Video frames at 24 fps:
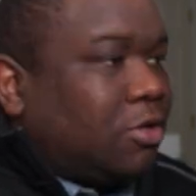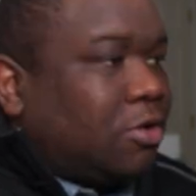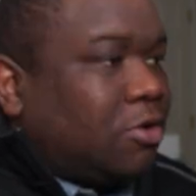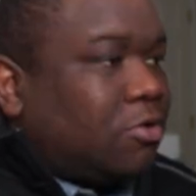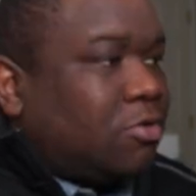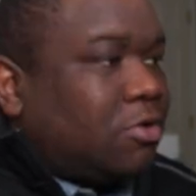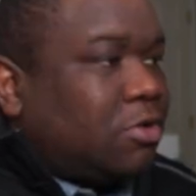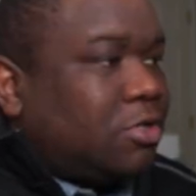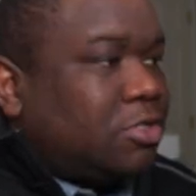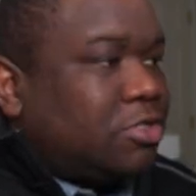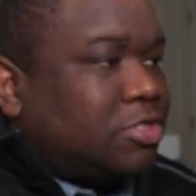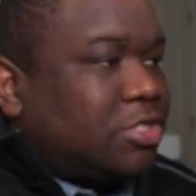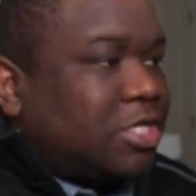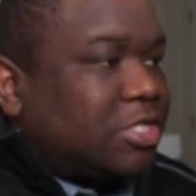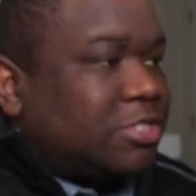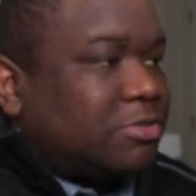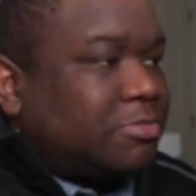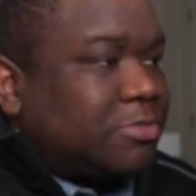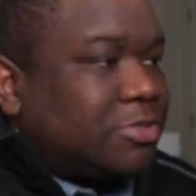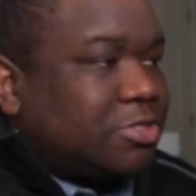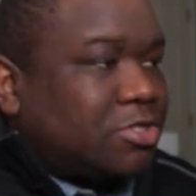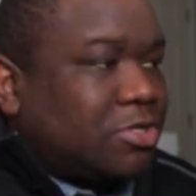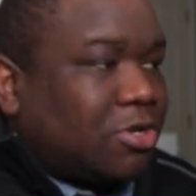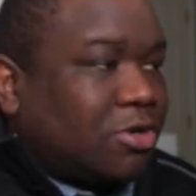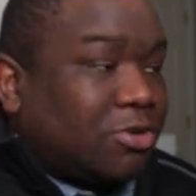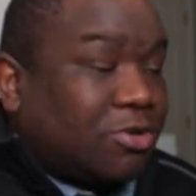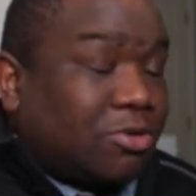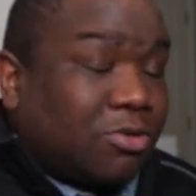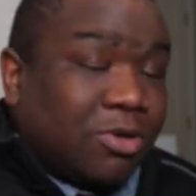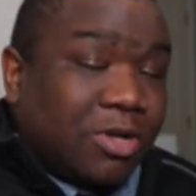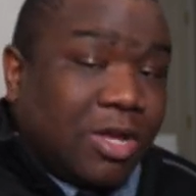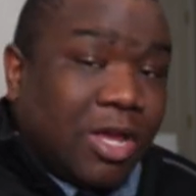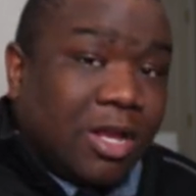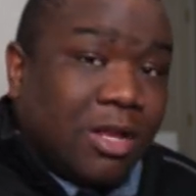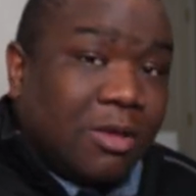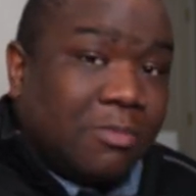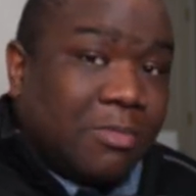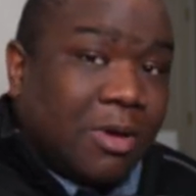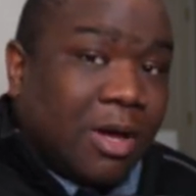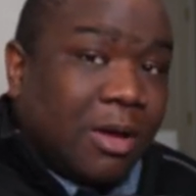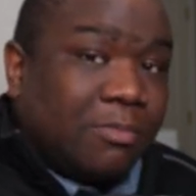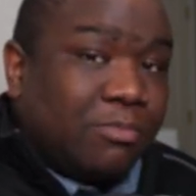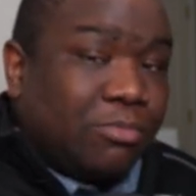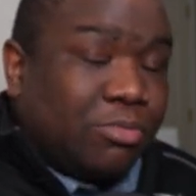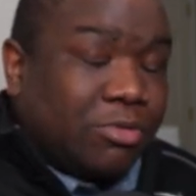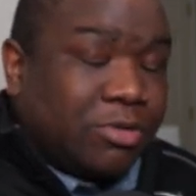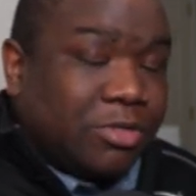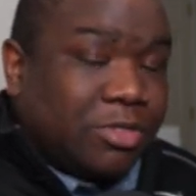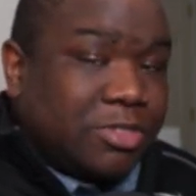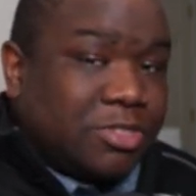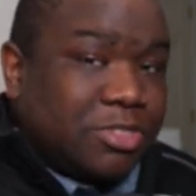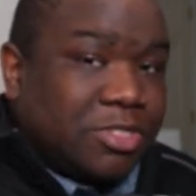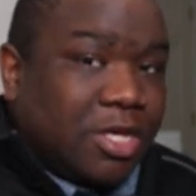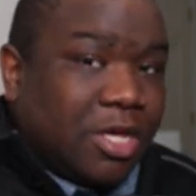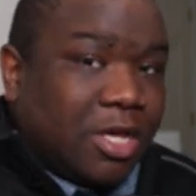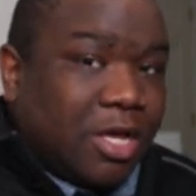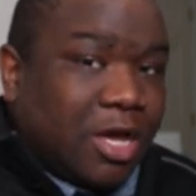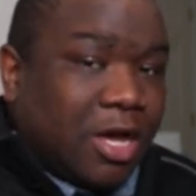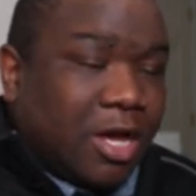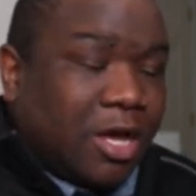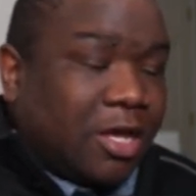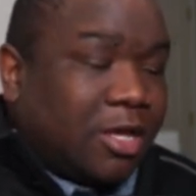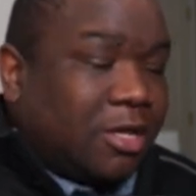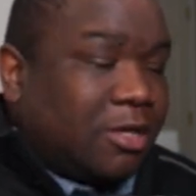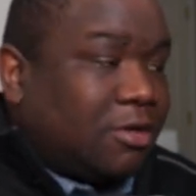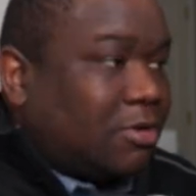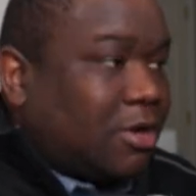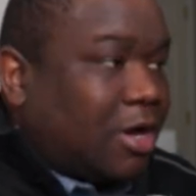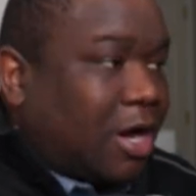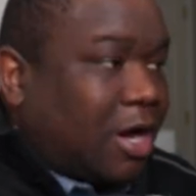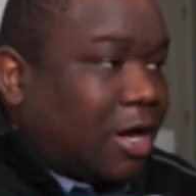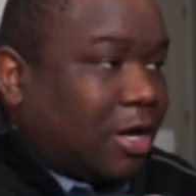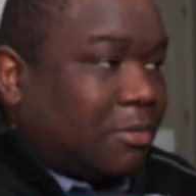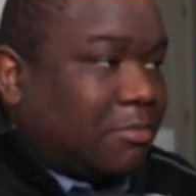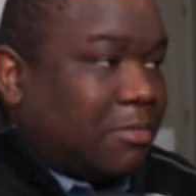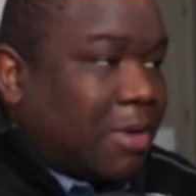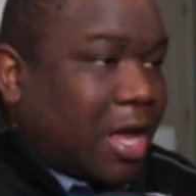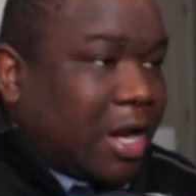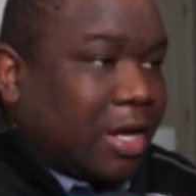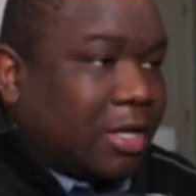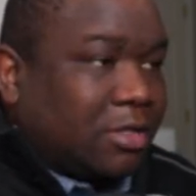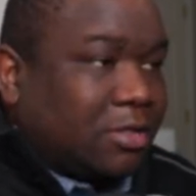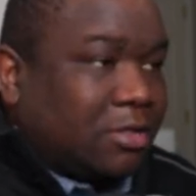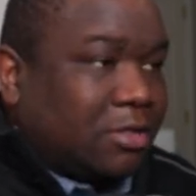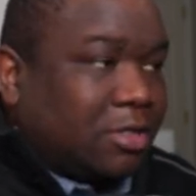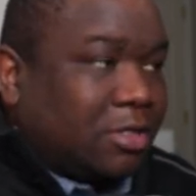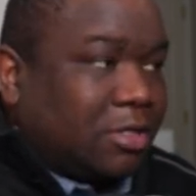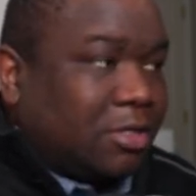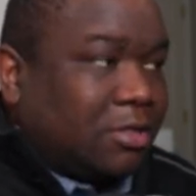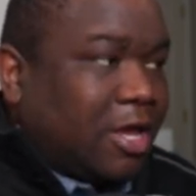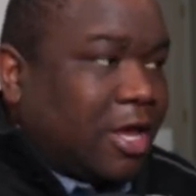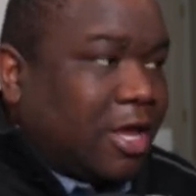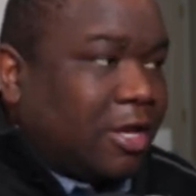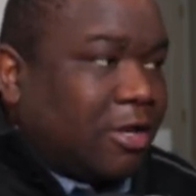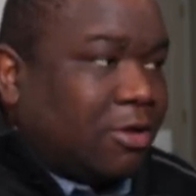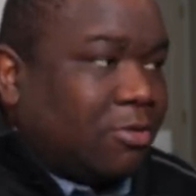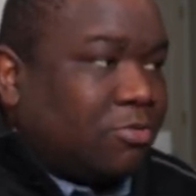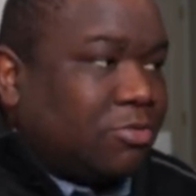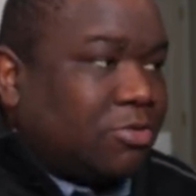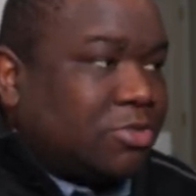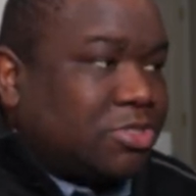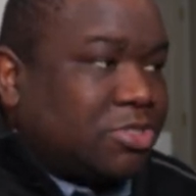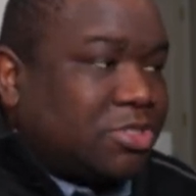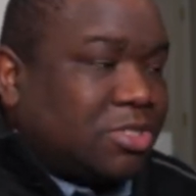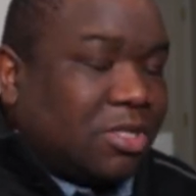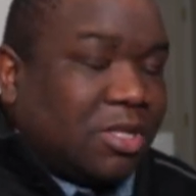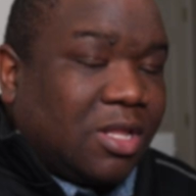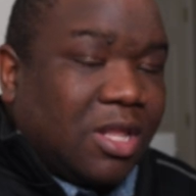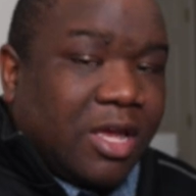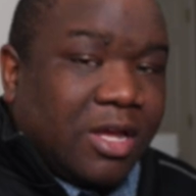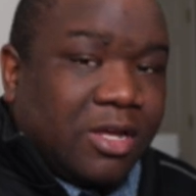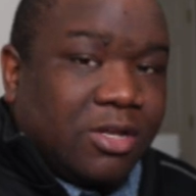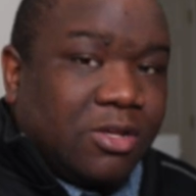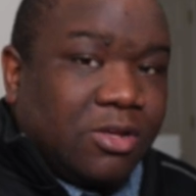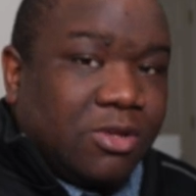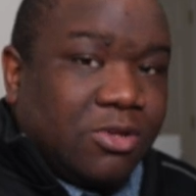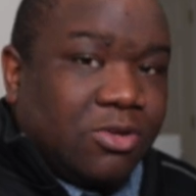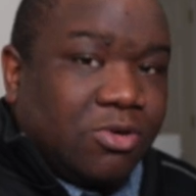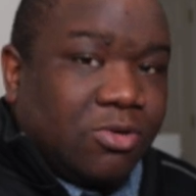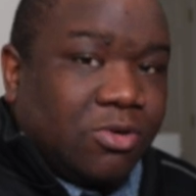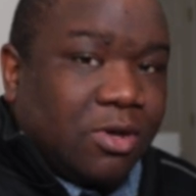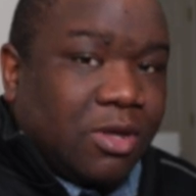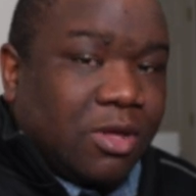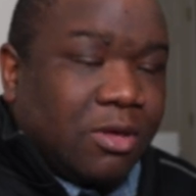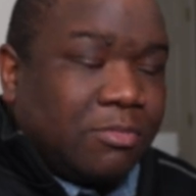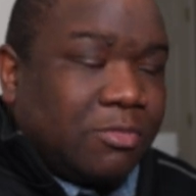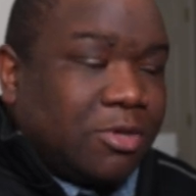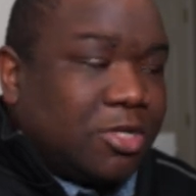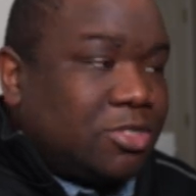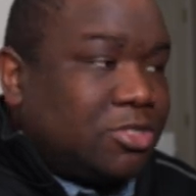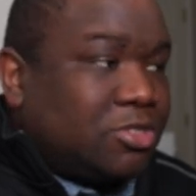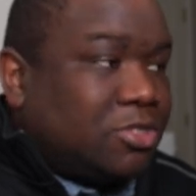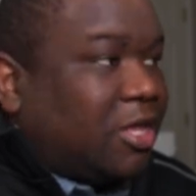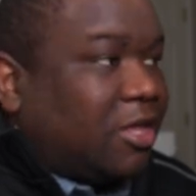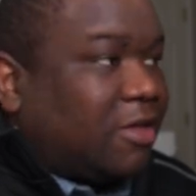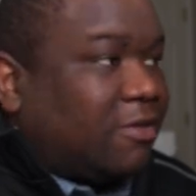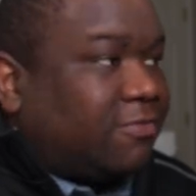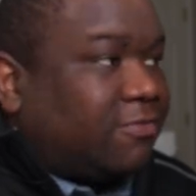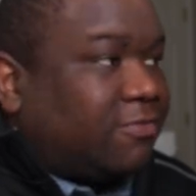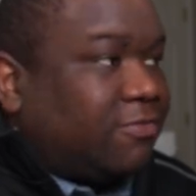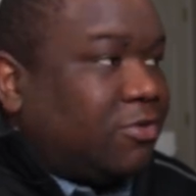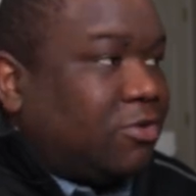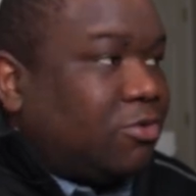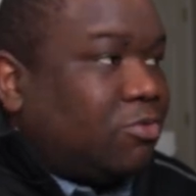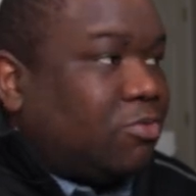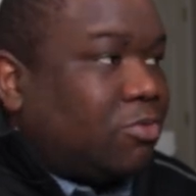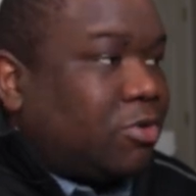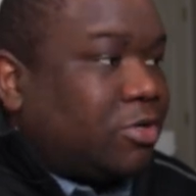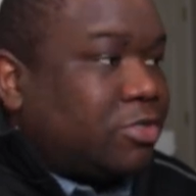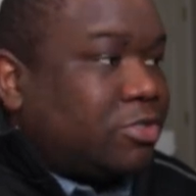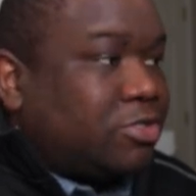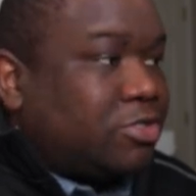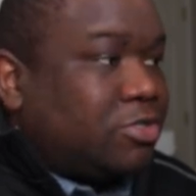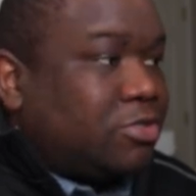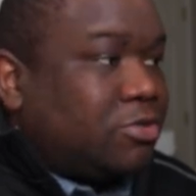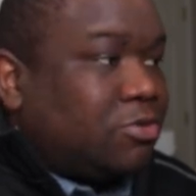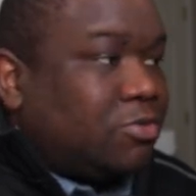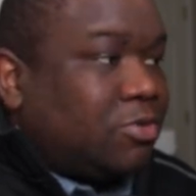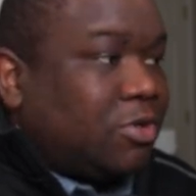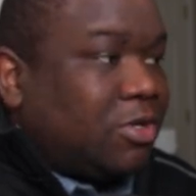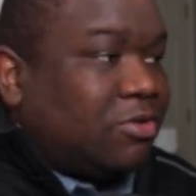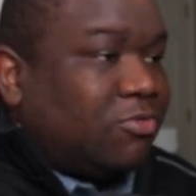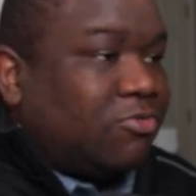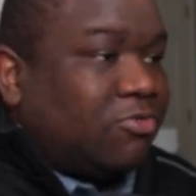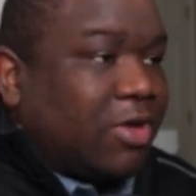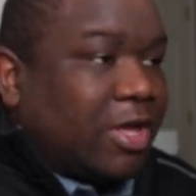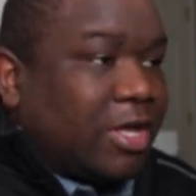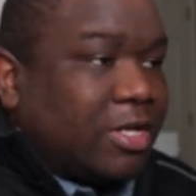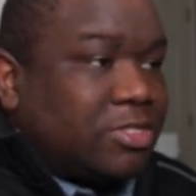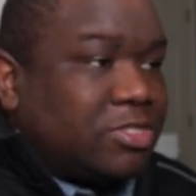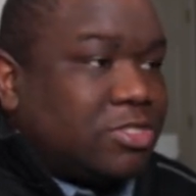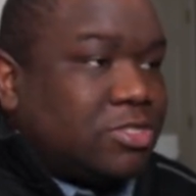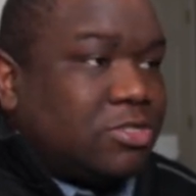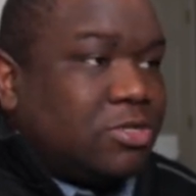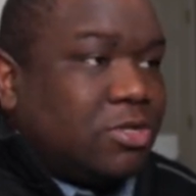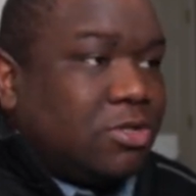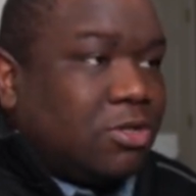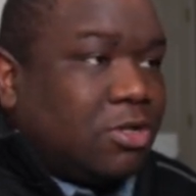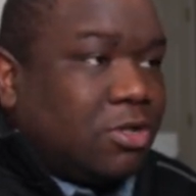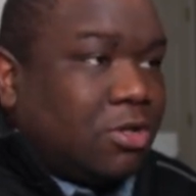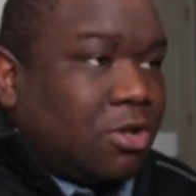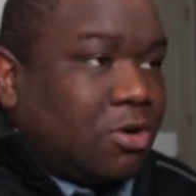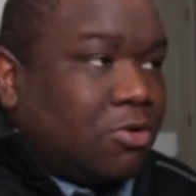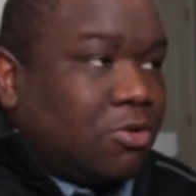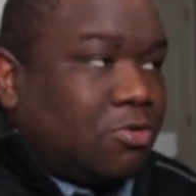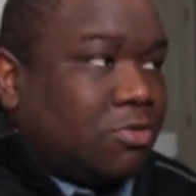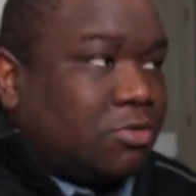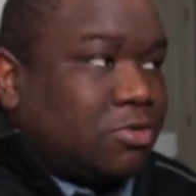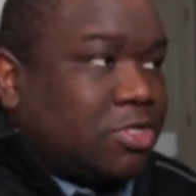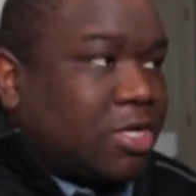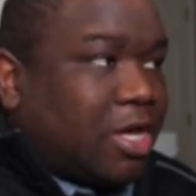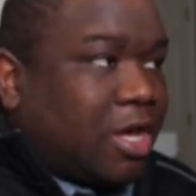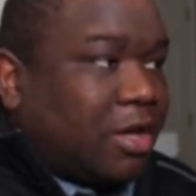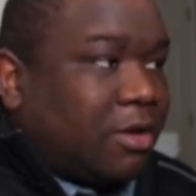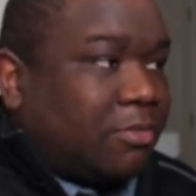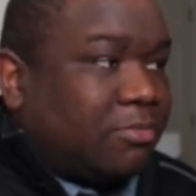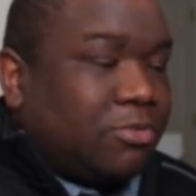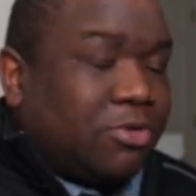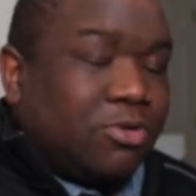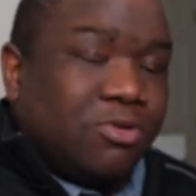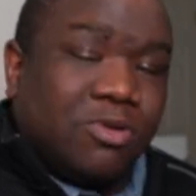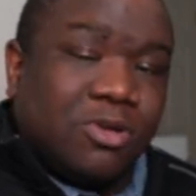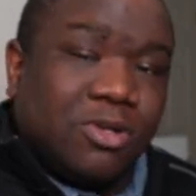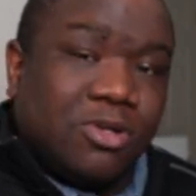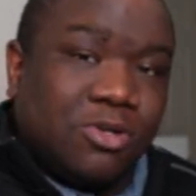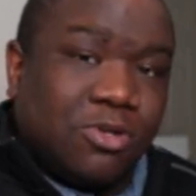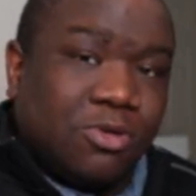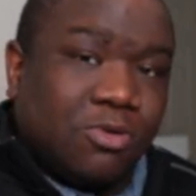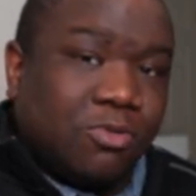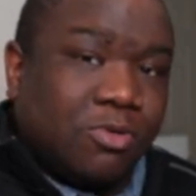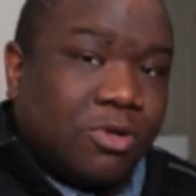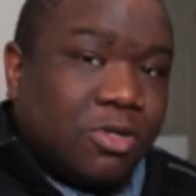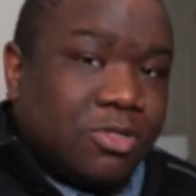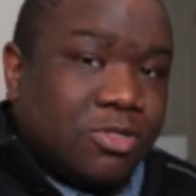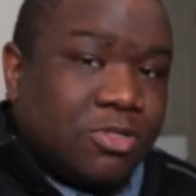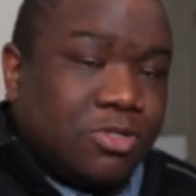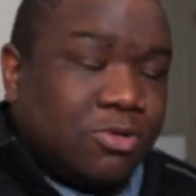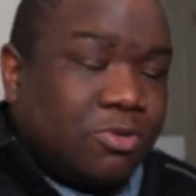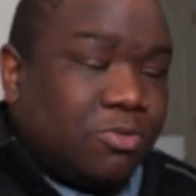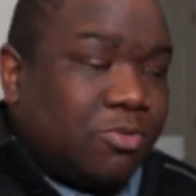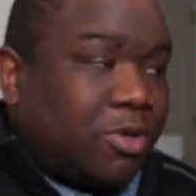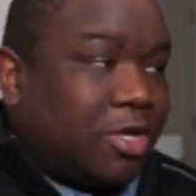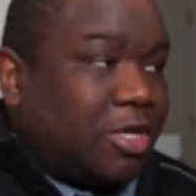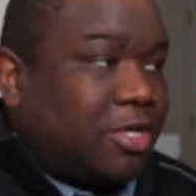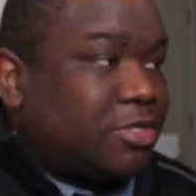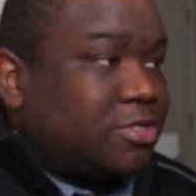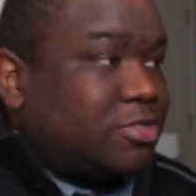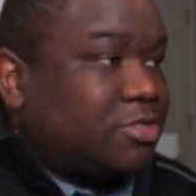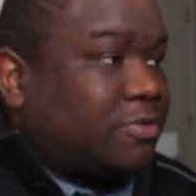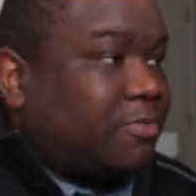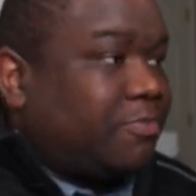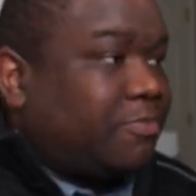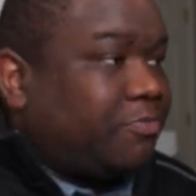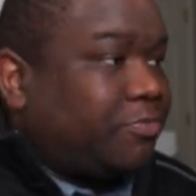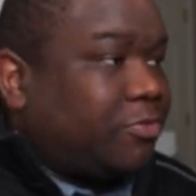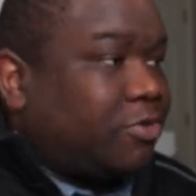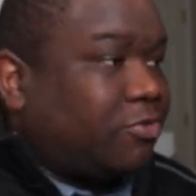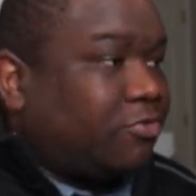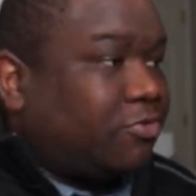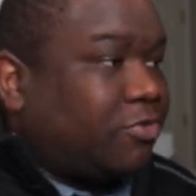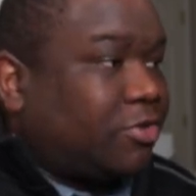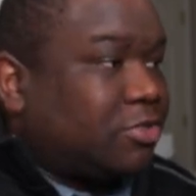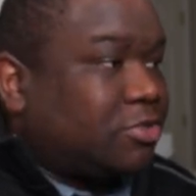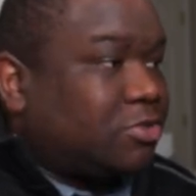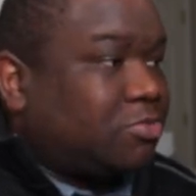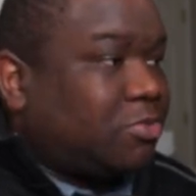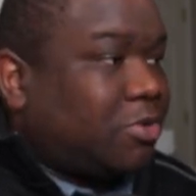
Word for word: Local adjustments are created by Brilliance AI automatically and it will select your image. If you want to advance to the local tab, you can do it in two ways. The first